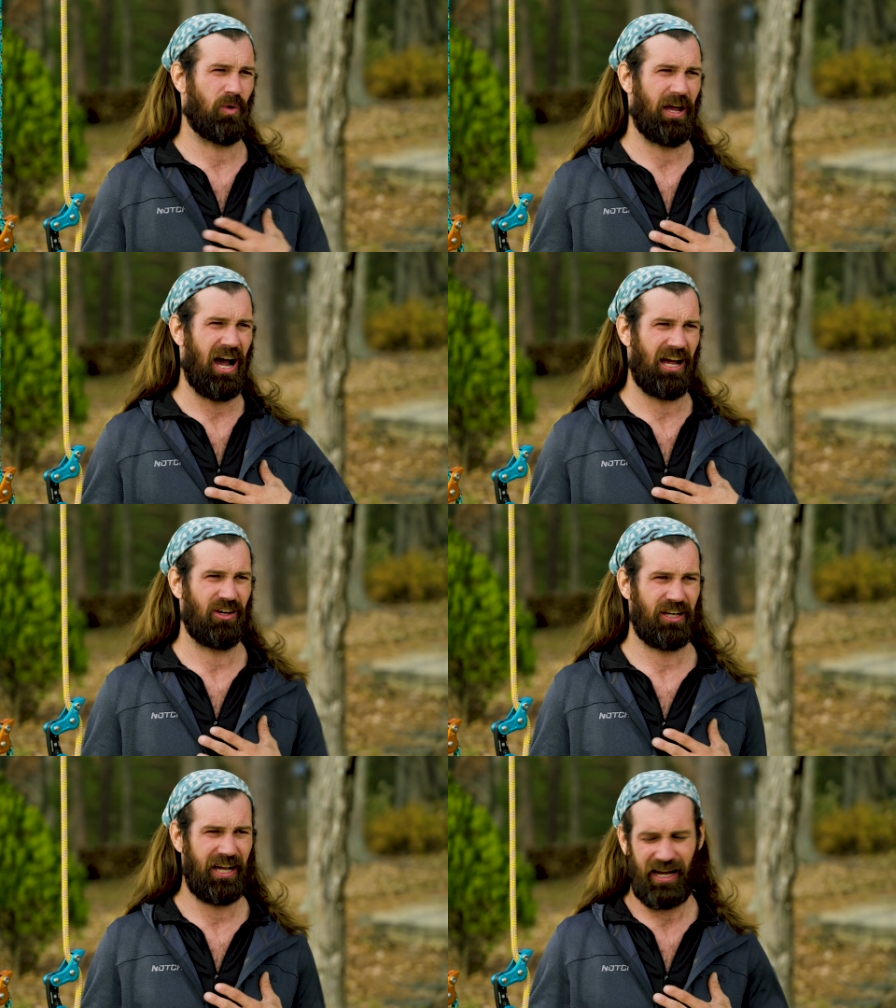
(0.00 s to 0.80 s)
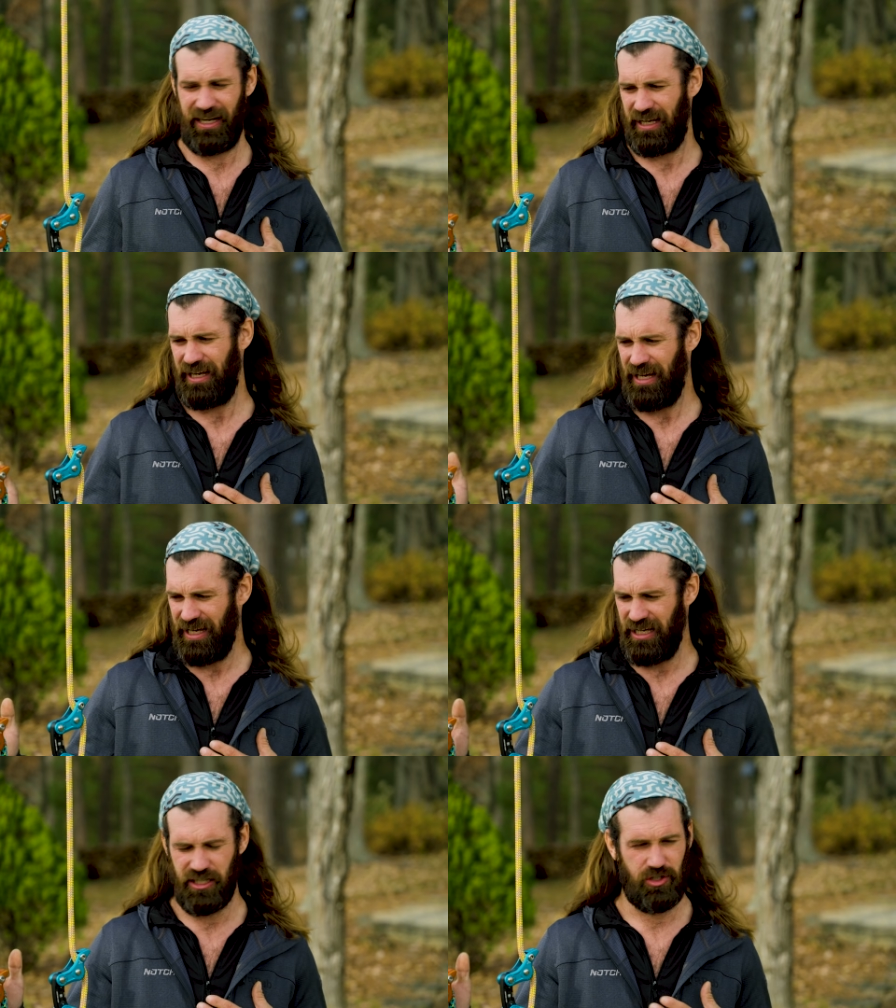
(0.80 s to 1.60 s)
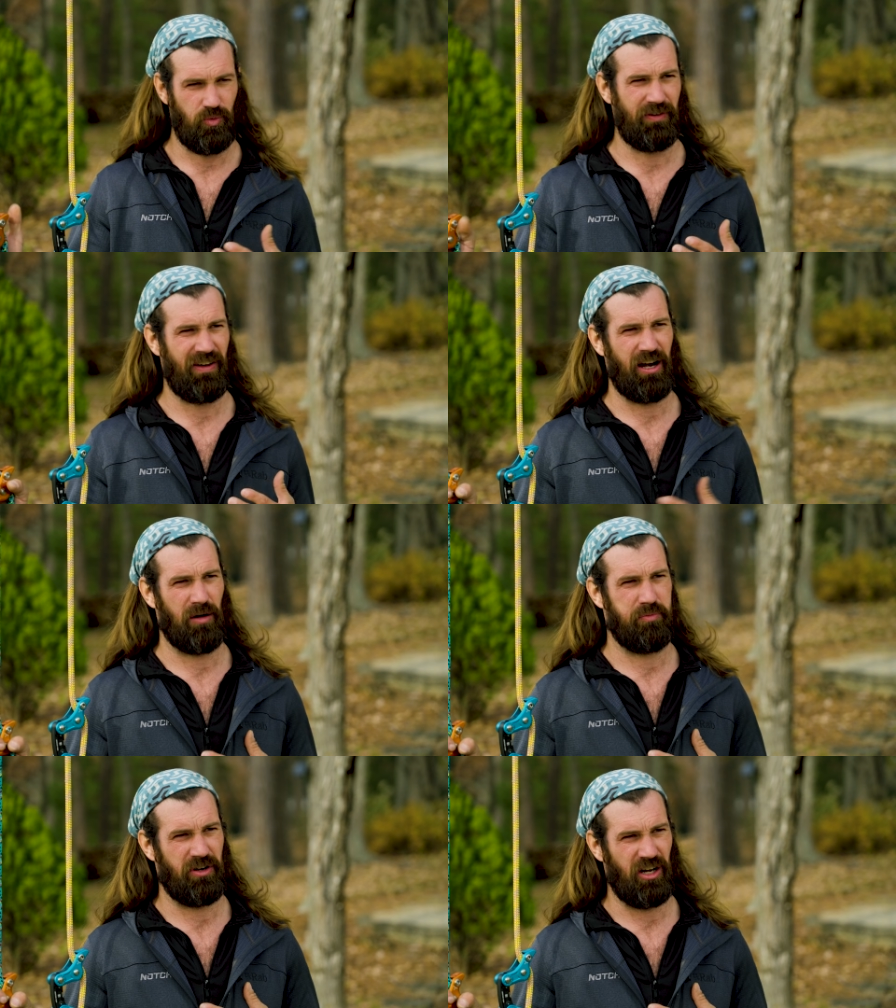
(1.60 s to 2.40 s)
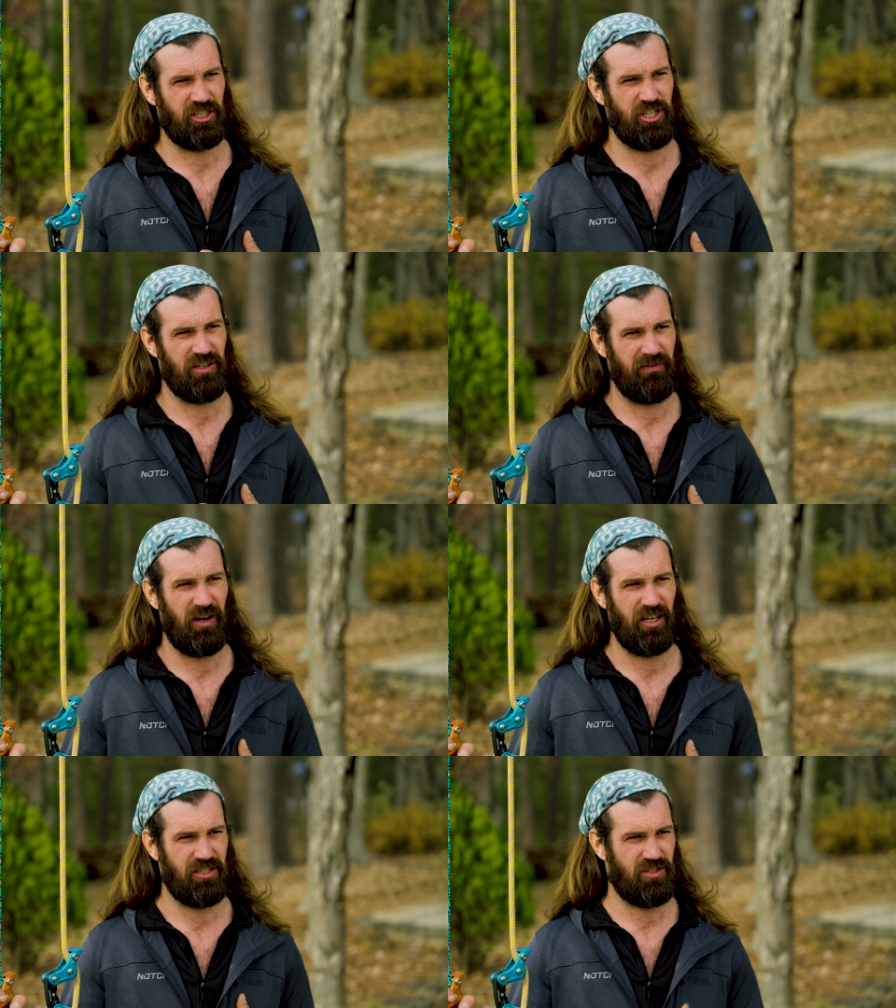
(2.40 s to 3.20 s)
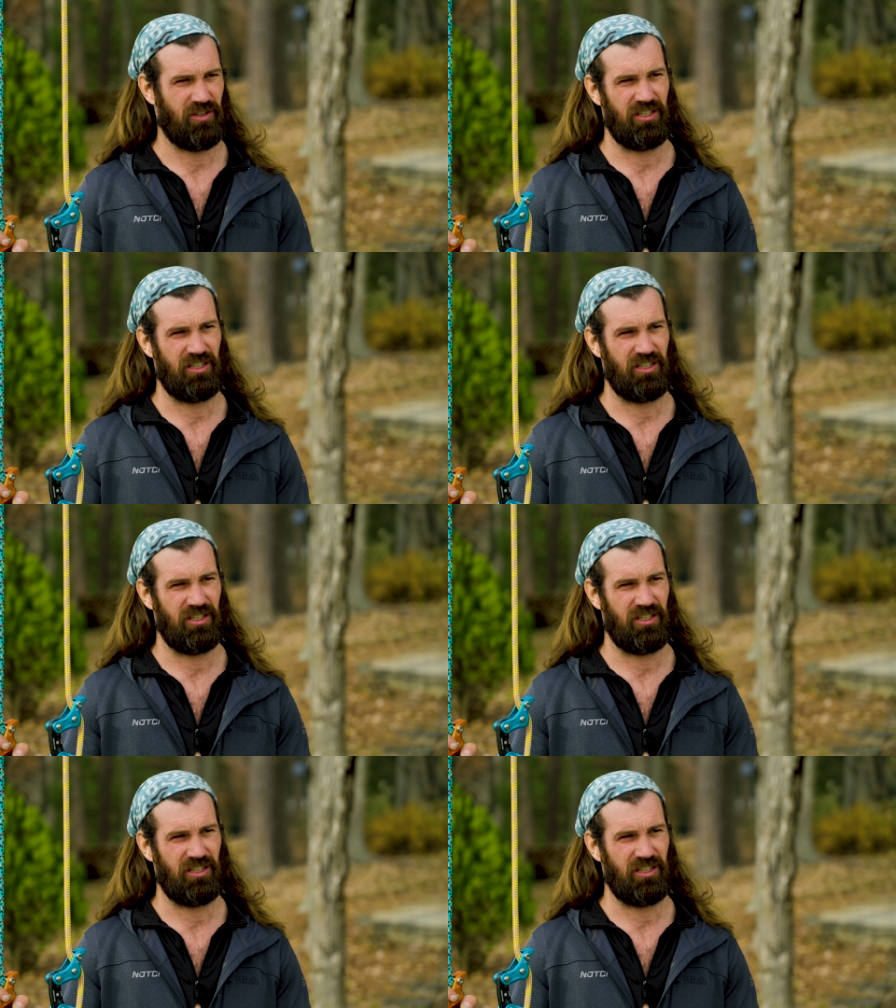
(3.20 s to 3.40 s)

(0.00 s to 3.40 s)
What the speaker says: way I look at it is we've got our production device, or